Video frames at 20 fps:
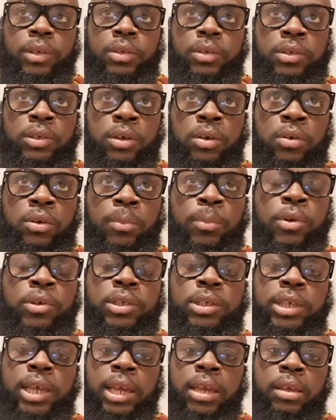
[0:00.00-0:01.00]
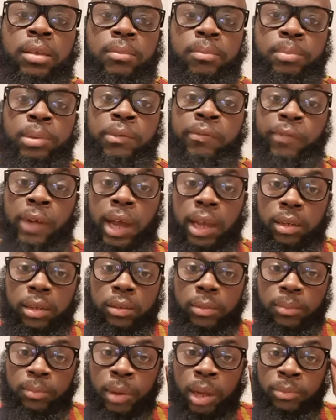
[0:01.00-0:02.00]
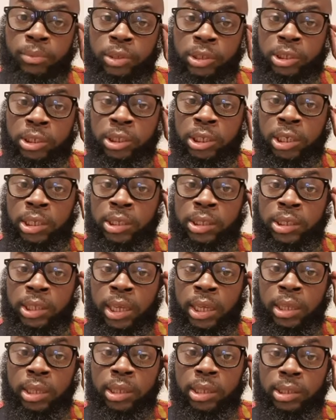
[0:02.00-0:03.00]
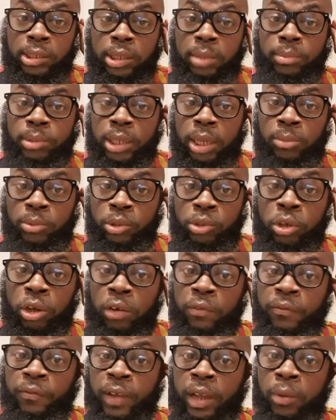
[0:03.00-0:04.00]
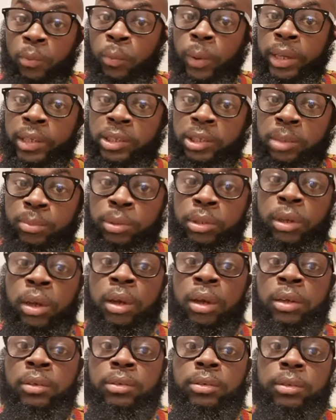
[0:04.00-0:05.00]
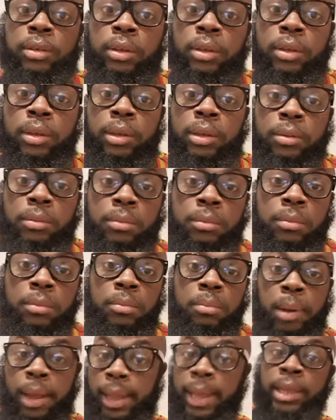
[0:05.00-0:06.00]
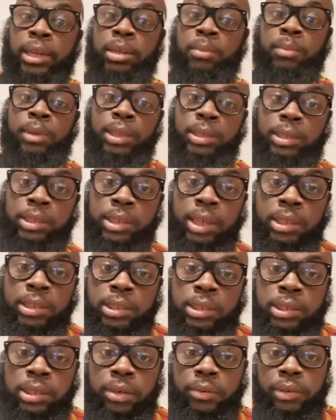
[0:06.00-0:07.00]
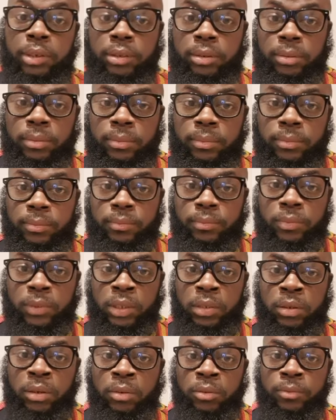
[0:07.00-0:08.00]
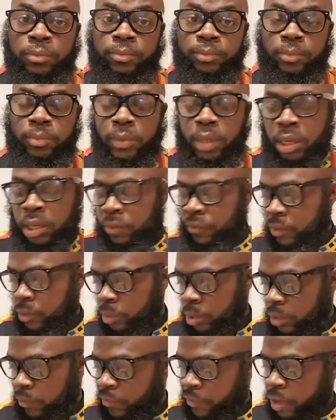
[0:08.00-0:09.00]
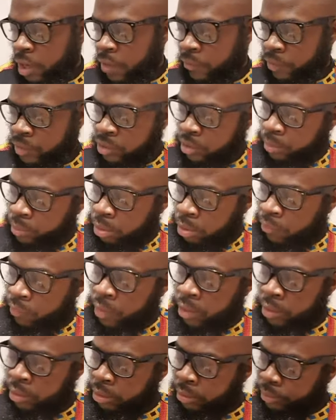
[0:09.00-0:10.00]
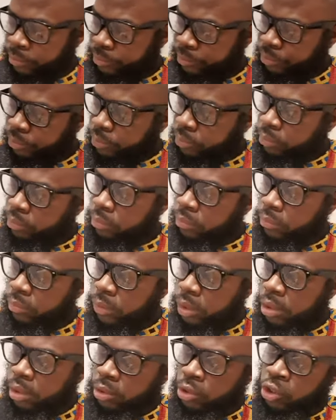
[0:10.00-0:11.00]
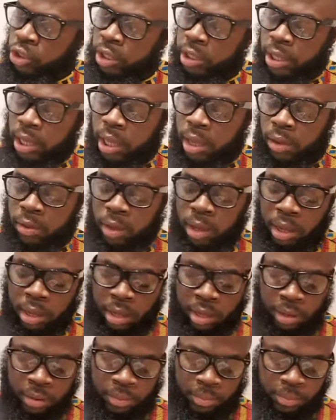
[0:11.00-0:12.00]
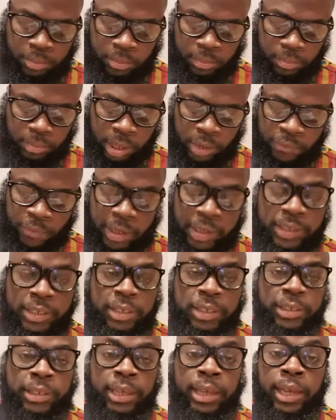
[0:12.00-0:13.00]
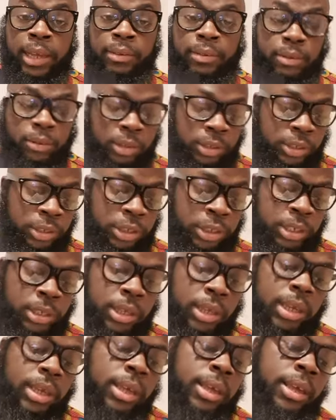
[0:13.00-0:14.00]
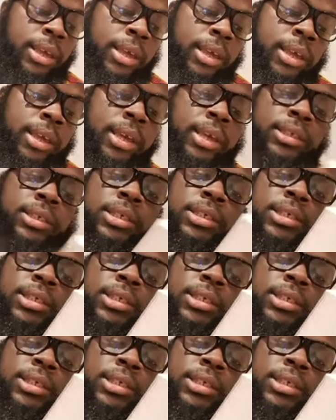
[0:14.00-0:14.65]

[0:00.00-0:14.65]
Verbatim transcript: So I'm not saying be violent, but I'm just trying to say sometimes you got to find ways to be heard by any means necessary, you know. And if you want to further some more reading, check out a Race Today anthology, Here to